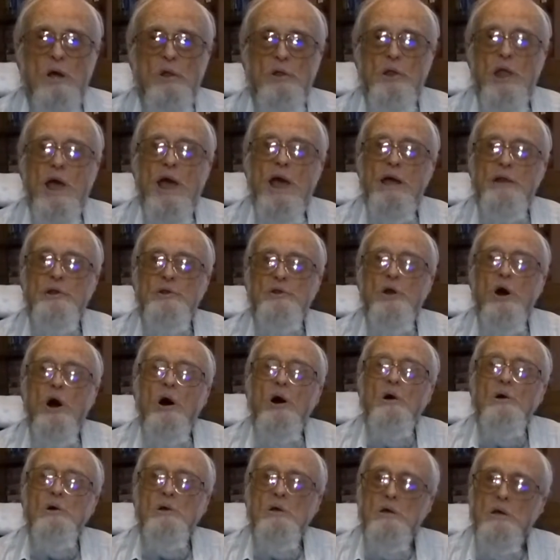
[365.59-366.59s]
And that
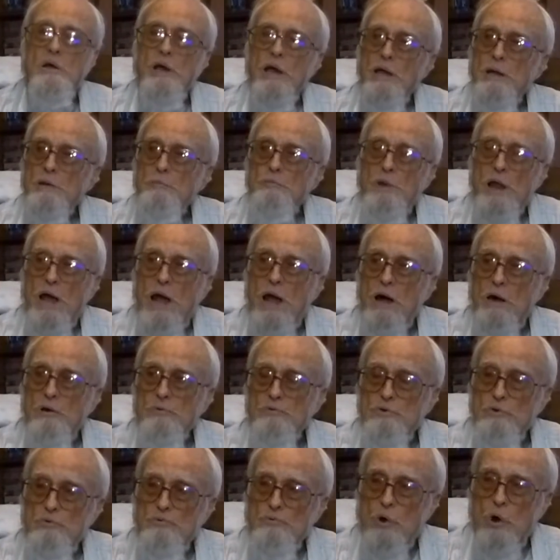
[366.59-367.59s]
dog came
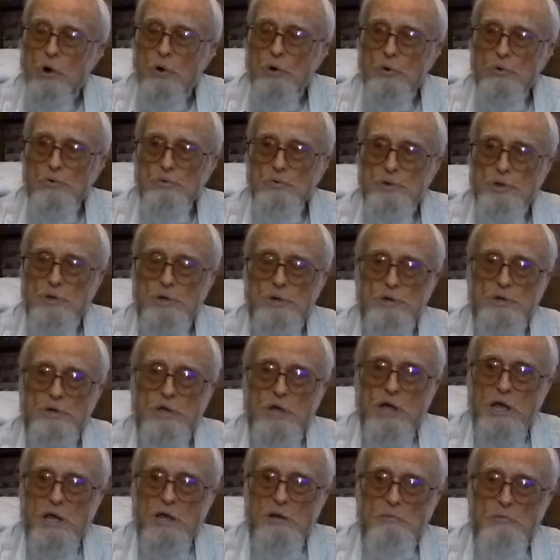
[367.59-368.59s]
down the road
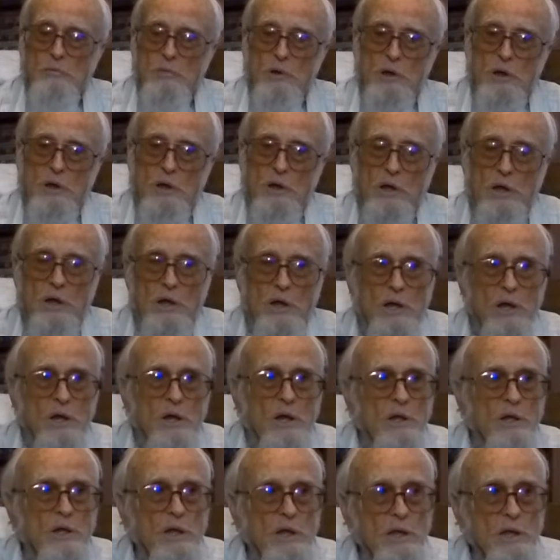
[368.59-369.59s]
and came,
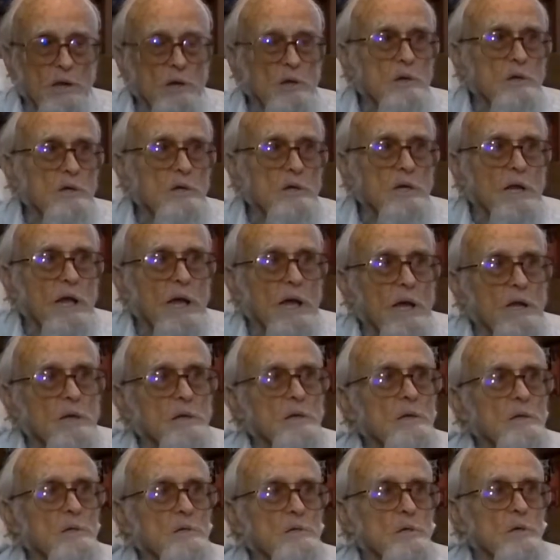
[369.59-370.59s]
he looked
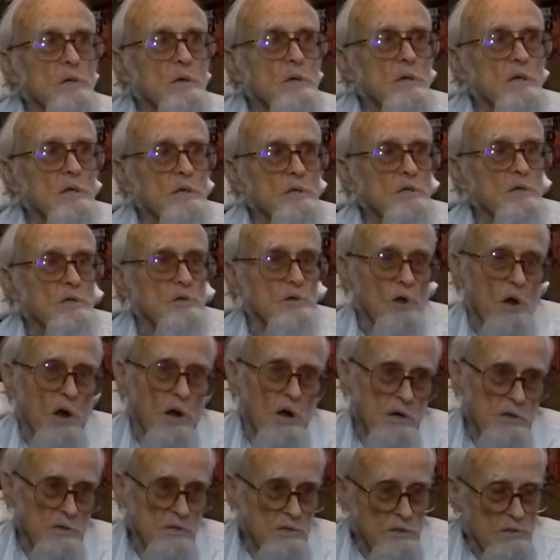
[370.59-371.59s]
at us and he
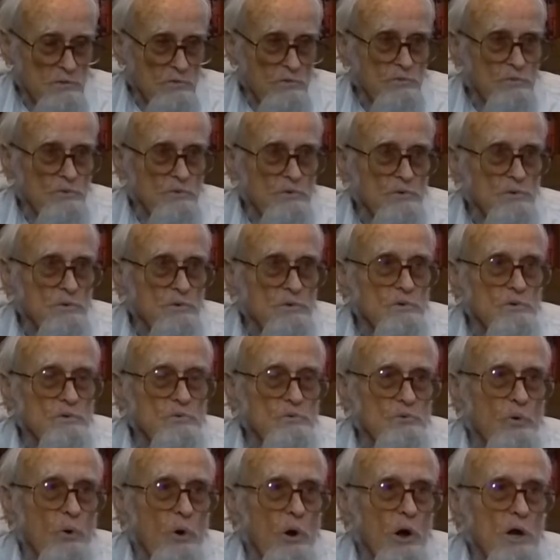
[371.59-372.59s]
started
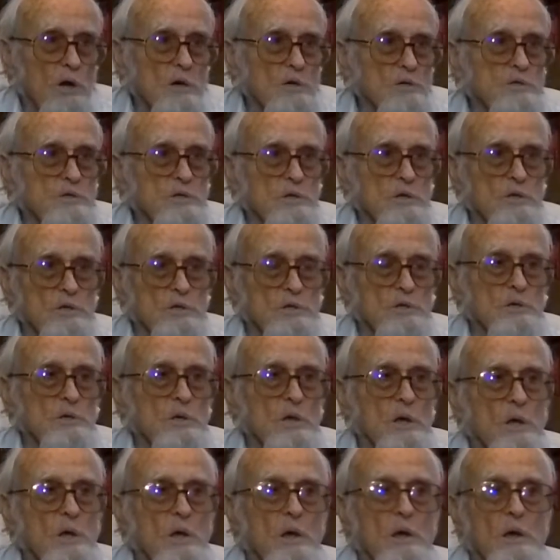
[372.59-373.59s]
towards
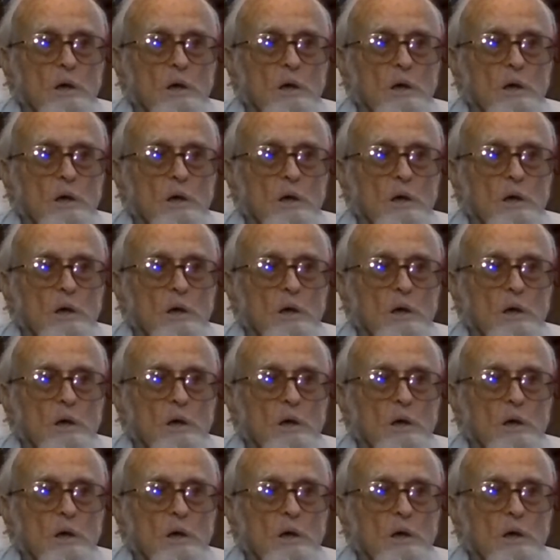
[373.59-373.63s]
us